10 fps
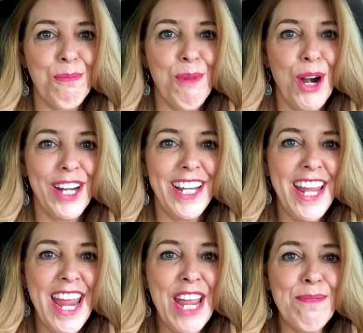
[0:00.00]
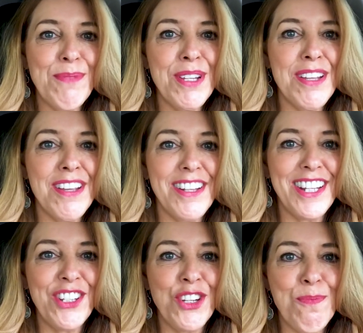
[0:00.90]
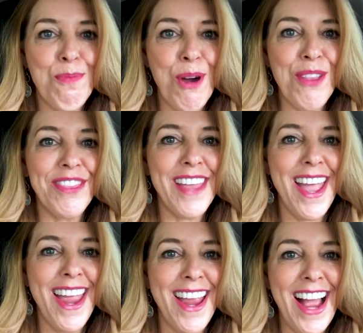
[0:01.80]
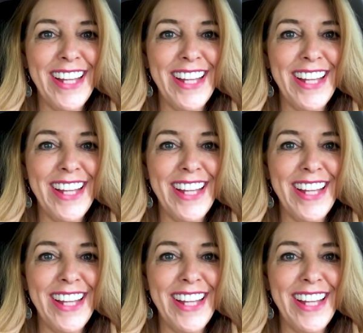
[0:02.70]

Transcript: Marti Hampton, it's your birthday.